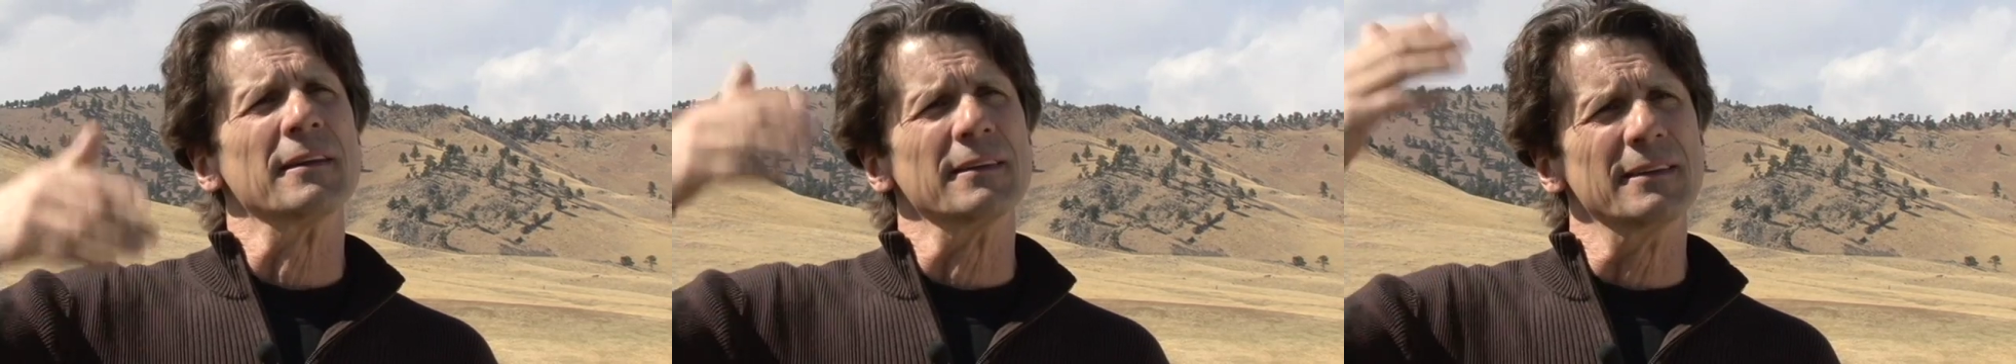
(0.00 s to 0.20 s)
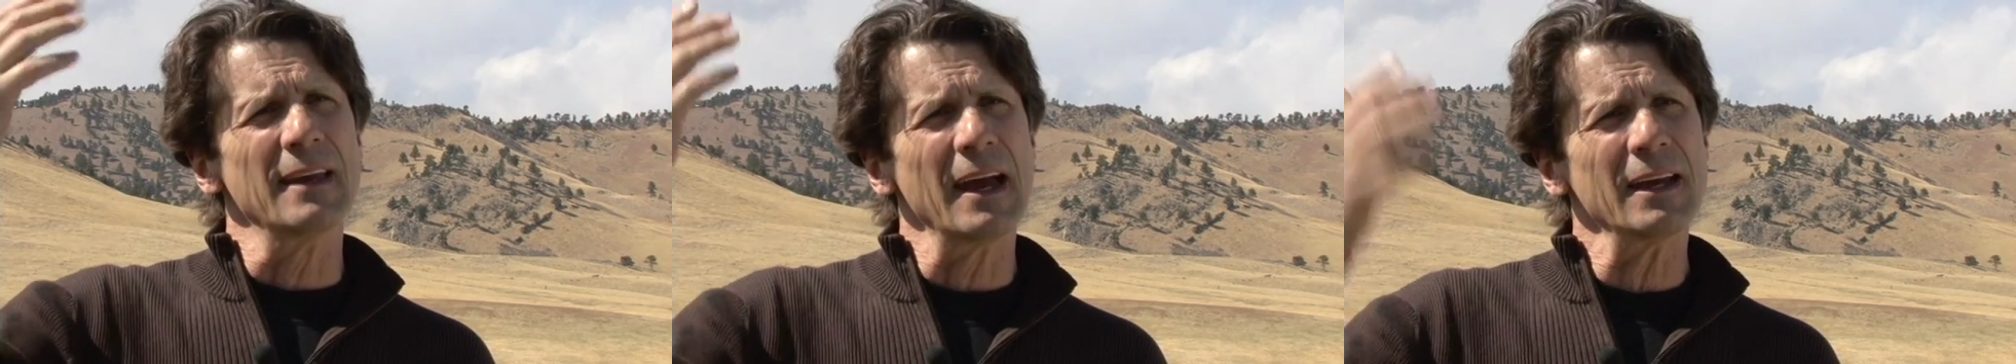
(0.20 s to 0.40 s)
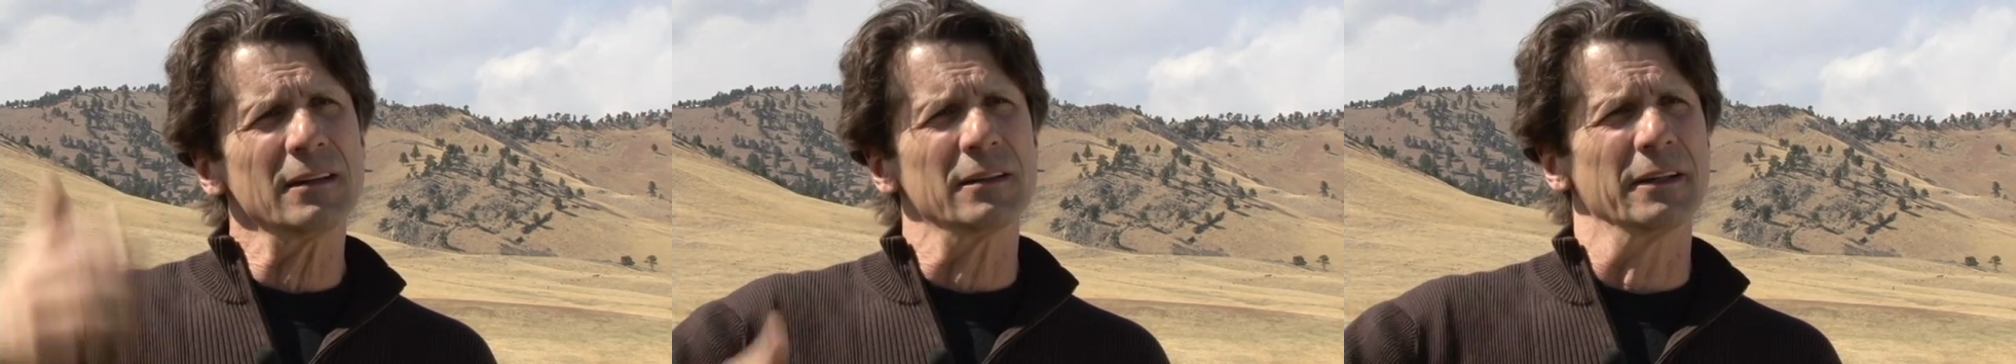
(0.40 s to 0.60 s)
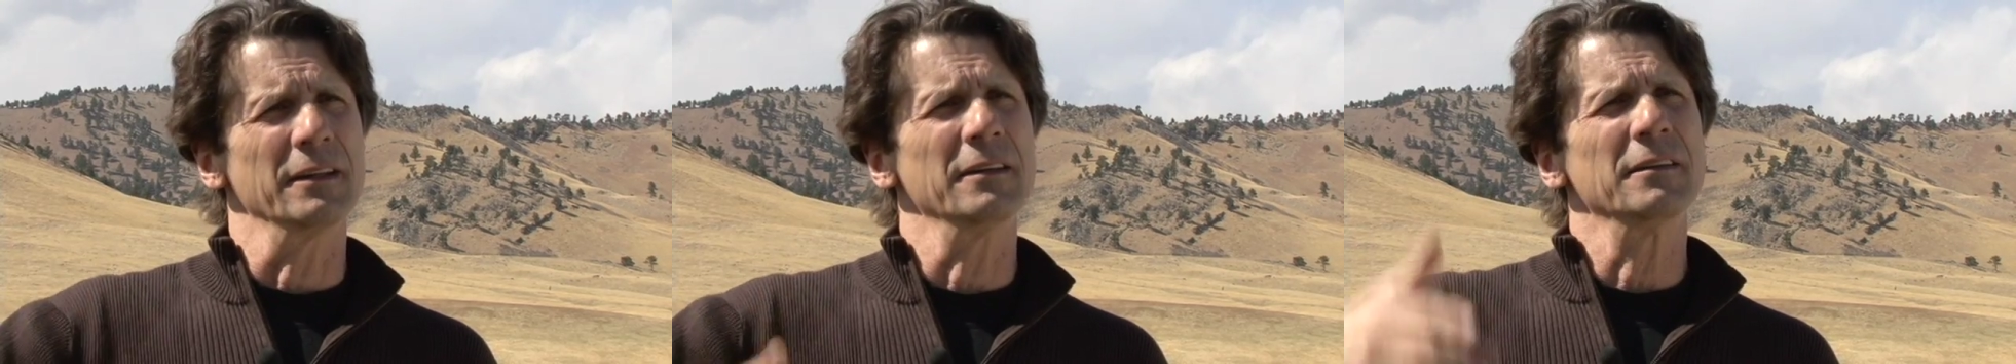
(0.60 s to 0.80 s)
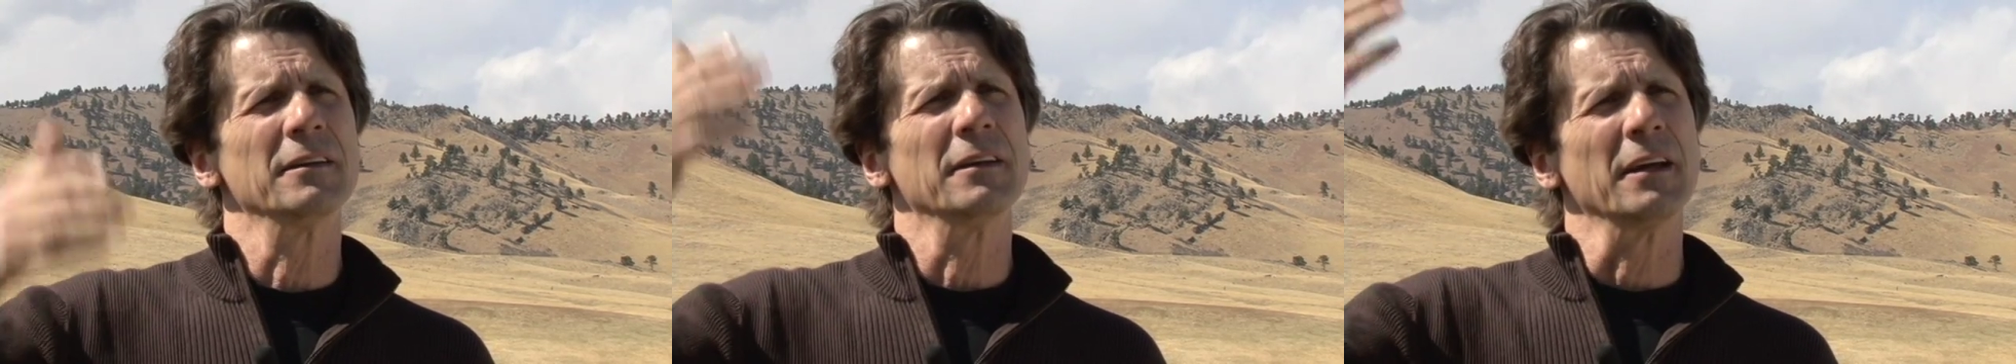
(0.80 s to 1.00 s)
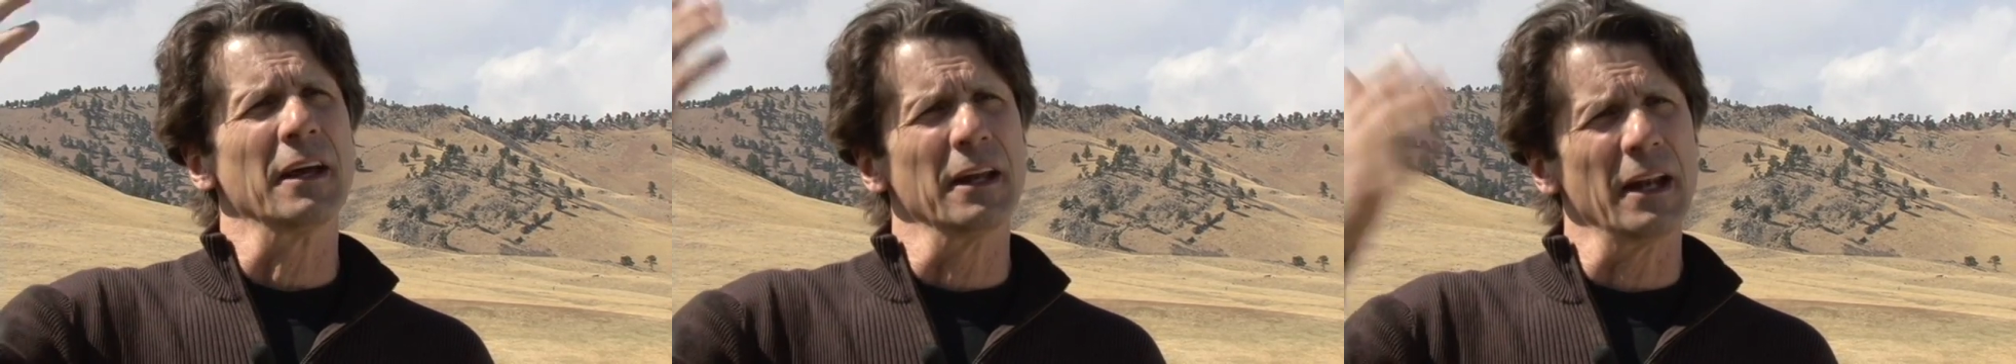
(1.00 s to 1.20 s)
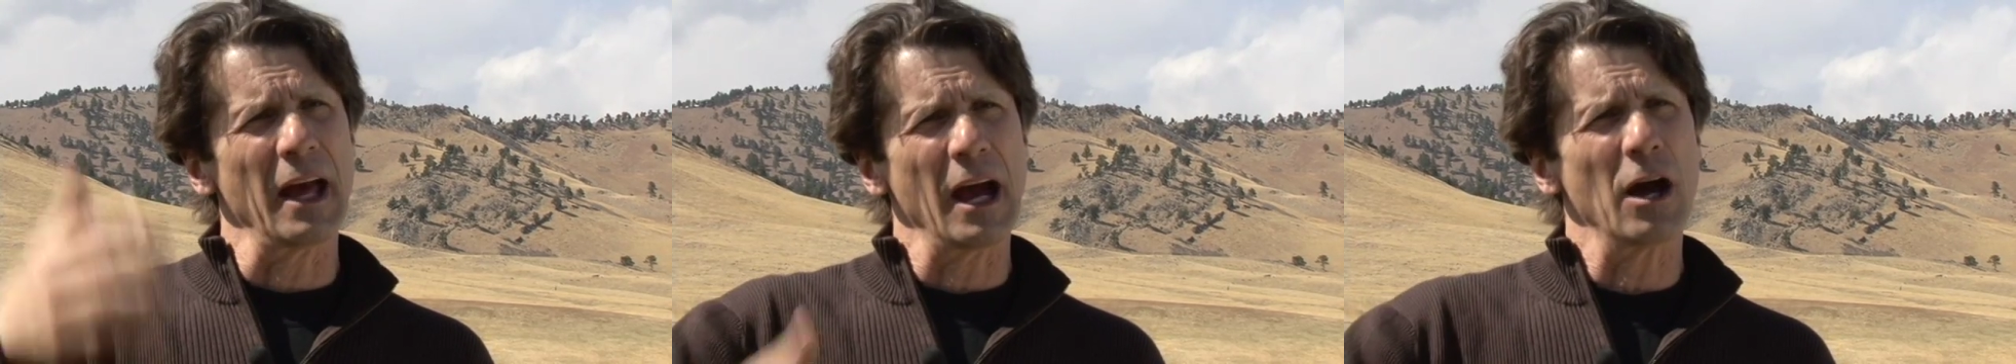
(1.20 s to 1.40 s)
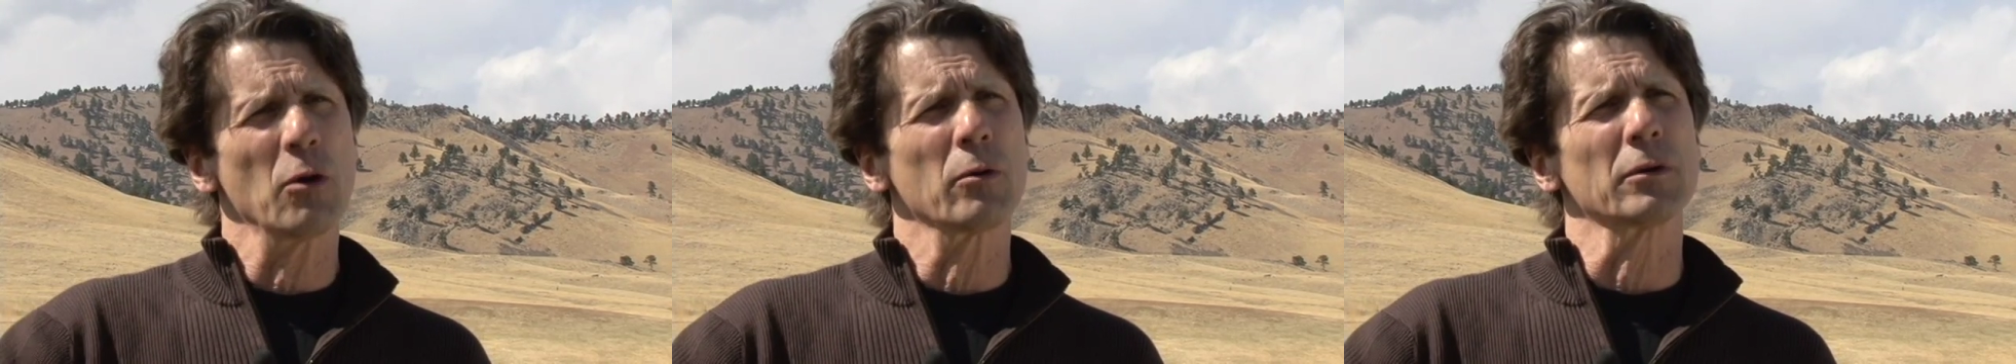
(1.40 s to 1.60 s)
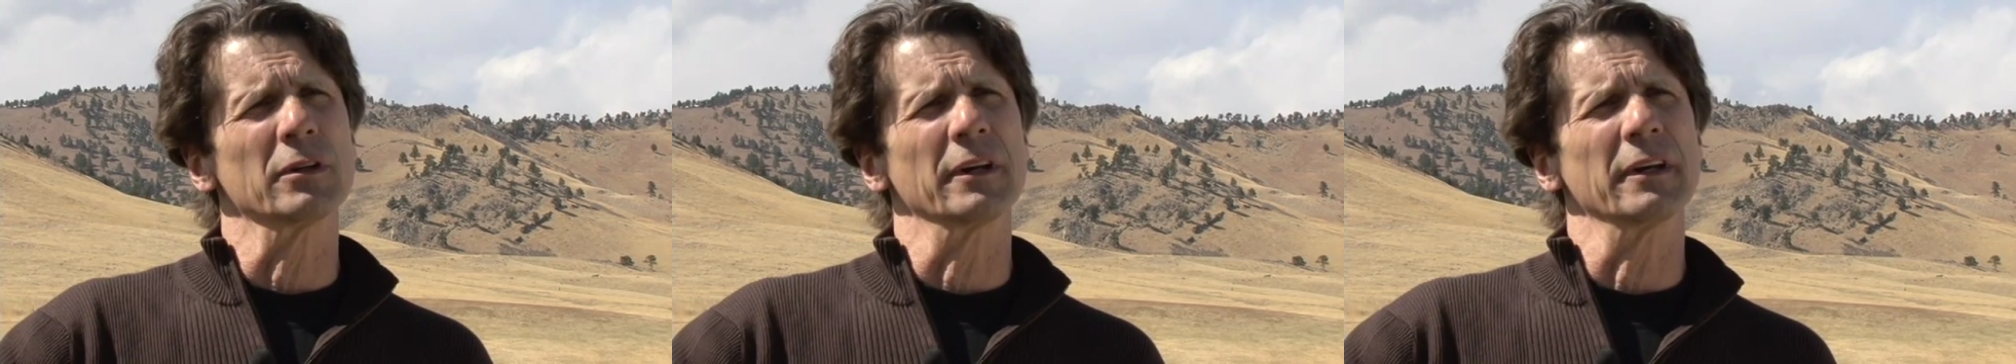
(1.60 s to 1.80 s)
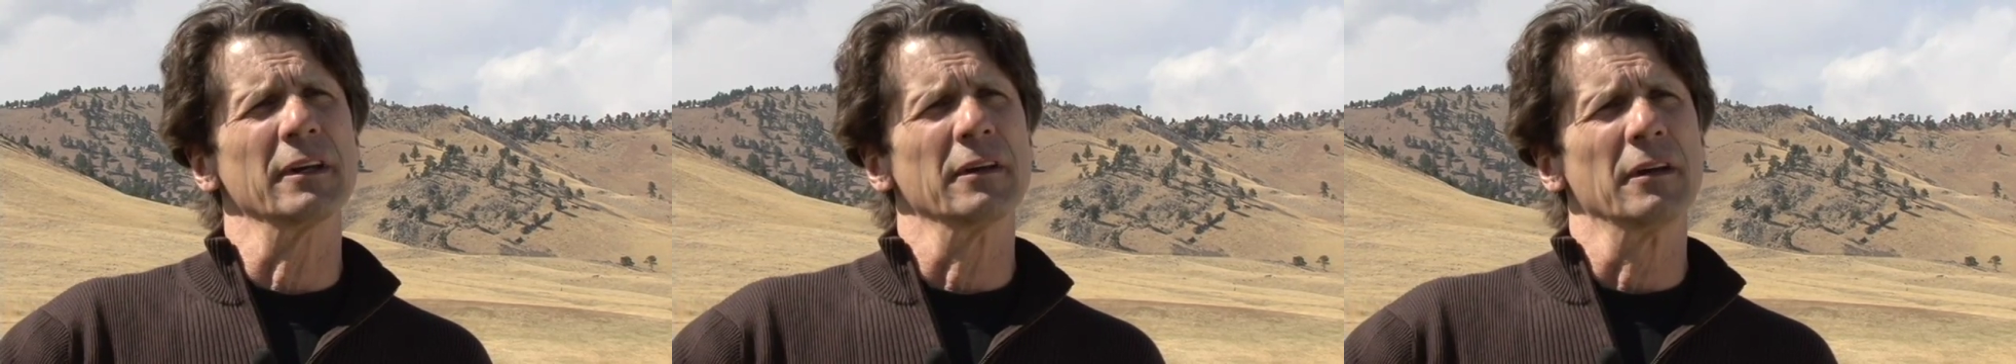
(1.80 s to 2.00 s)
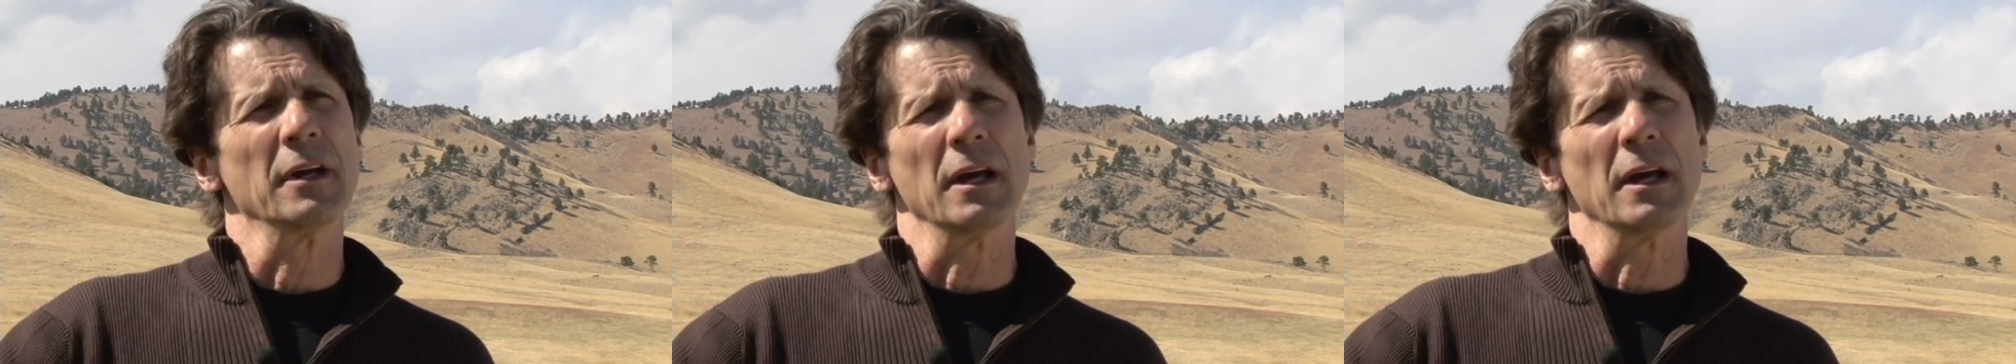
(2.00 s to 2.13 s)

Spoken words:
daily and hourly